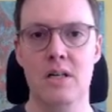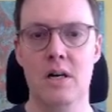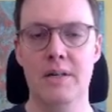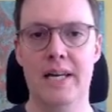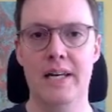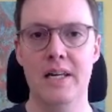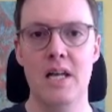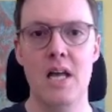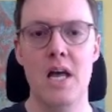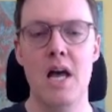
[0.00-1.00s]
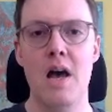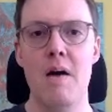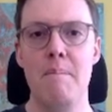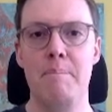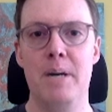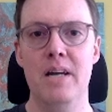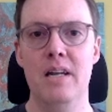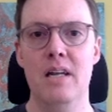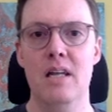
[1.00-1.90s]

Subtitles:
okay? But